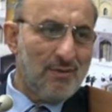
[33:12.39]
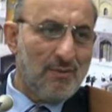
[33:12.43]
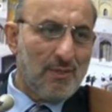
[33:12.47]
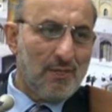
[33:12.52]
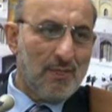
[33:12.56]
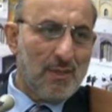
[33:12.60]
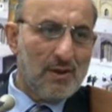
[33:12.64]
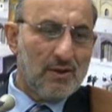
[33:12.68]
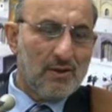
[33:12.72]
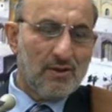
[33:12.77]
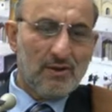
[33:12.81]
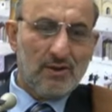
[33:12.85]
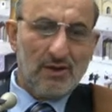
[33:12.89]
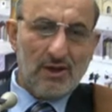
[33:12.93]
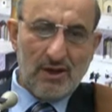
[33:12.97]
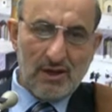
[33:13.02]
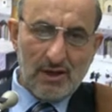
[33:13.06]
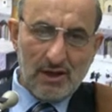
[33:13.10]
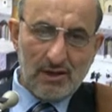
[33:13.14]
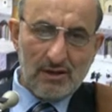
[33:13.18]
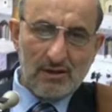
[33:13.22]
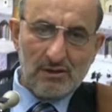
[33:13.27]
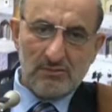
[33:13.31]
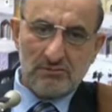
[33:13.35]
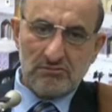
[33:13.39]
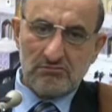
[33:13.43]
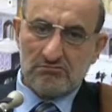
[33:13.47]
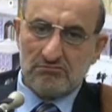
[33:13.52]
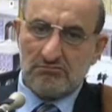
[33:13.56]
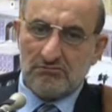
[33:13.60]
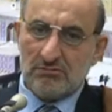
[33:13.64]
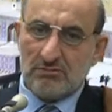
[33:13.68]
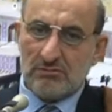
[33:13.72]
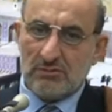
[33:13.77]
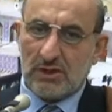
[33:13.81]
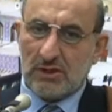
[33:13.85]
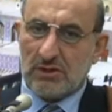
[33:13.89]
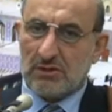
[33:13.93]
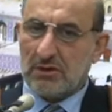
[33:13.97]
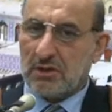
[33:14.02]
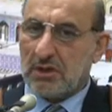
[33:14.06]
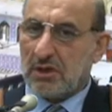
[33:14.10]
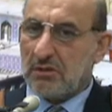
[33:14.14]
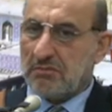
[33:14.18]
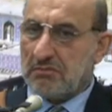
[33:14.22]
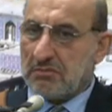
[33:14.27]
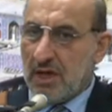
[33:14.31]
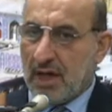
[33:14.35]
There it
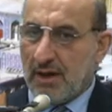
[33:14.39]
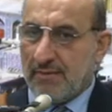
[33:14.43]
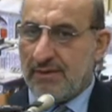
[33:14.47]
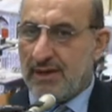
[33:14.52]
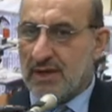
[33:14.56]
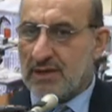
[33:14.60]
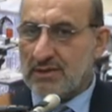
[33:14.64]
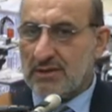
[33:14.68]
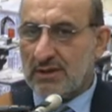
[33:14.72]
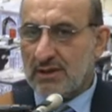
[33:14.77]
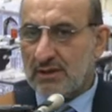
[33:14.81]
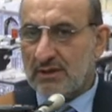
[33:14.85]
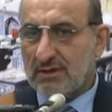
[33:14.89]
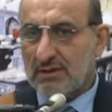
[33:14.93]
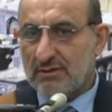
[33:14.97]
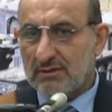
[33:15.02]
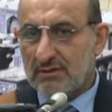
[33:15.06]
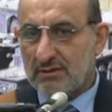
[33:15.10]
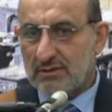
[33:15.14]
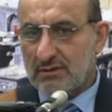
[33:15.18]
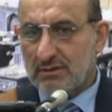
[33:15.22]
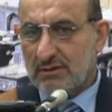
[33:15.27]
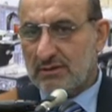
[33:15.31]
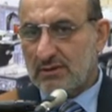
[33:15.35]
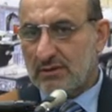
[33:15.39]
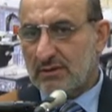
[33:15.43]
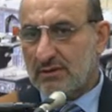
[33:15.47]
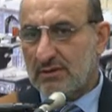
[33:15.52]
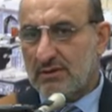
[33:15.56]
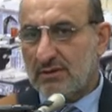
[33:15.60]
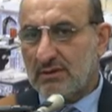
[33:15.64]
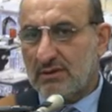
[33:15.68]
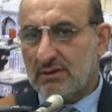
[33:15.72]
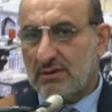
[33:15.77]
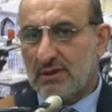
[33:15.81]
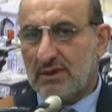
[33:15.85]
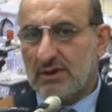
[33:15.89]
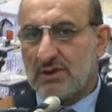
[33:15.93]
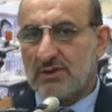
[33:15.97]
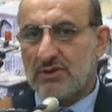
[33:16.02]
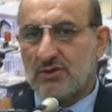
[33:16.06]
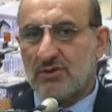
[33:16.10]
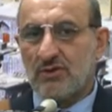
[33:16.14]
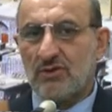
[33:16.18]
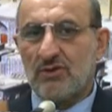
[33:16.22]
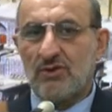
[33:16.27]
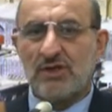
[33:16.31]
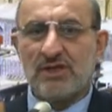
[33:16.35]
came haphazard. There is
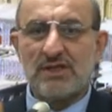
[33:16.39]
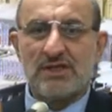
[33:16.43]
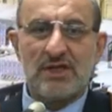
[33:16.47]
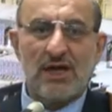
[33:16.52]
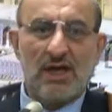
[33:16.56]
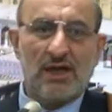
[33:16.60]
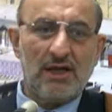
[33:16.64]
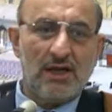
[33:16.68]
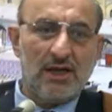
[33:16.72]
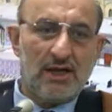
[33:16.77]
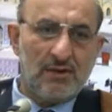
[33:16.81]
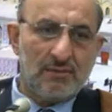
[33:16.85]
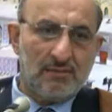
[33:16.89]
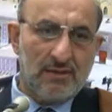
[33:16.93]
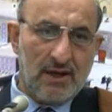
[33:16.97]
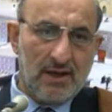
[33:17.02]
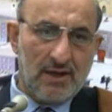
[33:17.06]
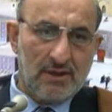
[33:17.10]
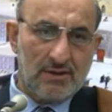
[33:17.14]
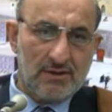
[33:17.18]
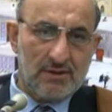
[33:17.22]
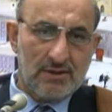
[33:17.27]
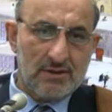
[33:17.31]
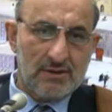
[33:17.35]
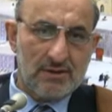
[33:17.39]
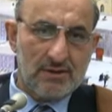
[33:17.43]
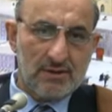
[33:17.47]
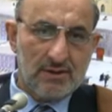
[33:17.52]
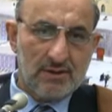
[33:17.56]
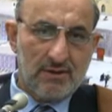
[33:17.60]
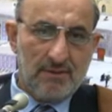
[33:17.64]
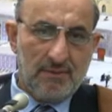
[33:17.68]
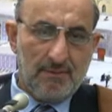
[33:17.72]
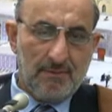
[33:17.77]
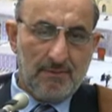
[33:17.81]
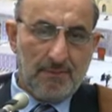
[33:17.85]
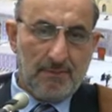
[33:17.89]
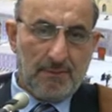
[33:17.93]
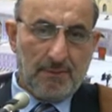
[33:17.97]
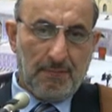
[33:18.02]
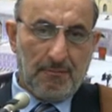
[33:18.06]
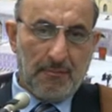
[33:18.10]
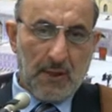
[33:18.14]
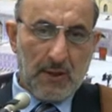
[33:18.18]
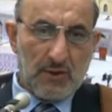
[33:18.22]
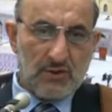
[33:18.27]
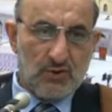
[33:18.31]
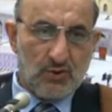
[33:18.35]
no designer behind it.
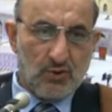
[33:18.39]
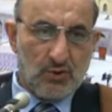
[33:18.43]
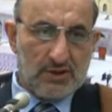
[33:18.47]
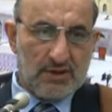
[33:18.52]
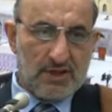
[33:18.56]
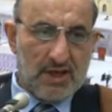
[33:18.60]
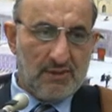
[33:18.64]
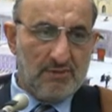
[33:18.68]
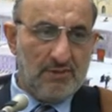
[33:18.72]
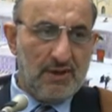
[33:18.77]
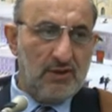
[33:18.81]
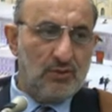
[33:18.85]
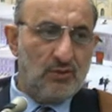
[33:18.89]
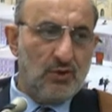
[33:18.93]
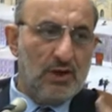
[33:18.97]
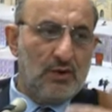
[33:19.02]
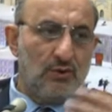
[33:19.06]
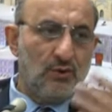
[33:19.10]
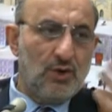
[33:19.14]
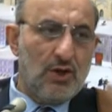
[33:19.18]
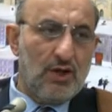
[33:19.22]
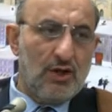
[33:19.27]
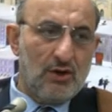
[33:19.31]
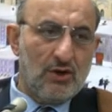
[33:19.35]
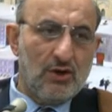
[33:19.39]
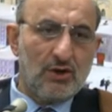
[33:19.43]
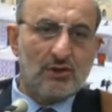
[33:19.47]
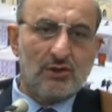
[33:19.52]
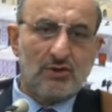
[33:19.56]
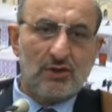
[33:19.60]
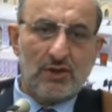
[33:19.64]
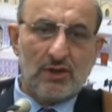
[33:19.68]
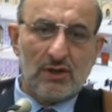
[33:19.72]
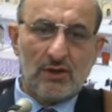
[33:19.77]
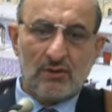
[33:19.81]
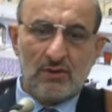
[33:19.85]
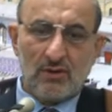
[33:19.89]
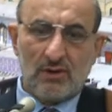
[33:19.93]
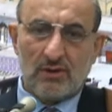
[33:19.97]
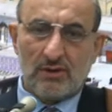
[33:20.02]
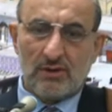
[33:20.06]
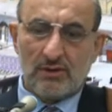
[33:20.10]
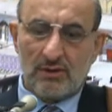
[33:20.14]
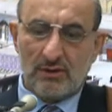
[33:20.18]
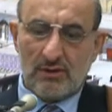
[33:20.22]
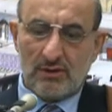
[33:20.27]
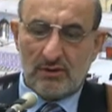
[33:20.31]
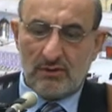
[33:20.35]
So what I mean, when we look to the world,
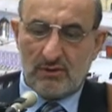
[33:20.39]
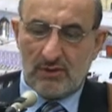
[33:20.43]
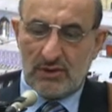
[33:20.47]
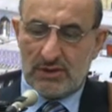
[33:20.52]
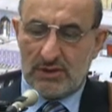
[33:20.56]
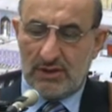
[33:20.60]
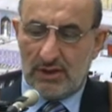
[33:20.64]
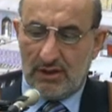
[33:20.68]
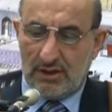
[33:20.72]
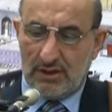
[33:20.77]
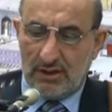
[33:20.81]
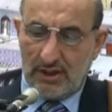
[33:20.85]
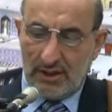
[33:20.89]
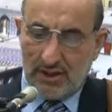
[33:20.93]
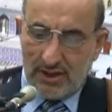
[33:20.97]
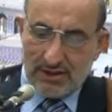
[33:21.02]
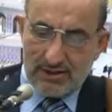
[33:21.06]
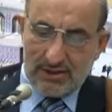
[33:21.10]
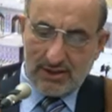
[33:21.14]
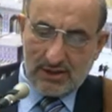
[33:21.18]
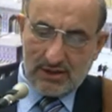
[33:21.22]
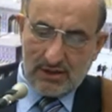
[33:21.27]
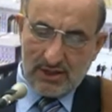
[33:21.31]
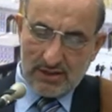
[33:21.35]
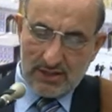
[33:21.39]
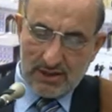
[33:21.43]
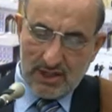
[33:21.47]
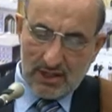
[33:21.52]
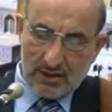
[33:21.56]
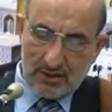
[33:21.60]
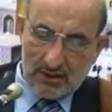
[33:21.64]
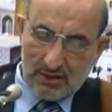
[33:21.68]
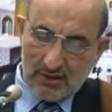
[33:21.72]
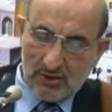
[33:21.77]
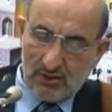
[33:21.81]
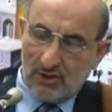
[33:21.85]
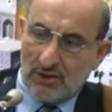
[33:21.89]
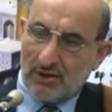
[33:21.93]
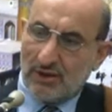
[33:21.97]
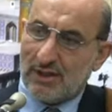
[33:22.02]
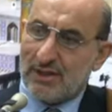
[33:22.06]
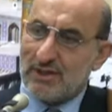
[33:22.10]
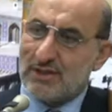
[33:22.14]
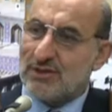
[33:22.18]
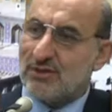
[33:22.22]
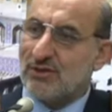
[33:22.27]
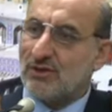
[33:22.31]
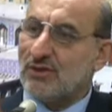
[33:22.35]
we see there is a designer or there
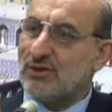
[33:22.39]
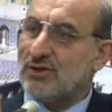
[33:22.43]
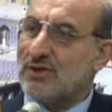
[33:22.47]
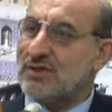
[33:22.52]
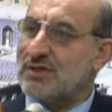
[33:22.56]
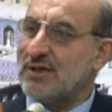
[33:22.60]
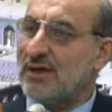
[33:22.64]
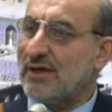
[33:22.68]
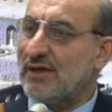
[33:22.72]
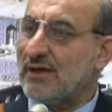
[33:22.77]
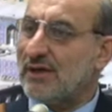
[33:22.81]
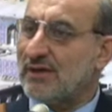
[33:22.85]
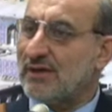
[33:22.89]
is no designer.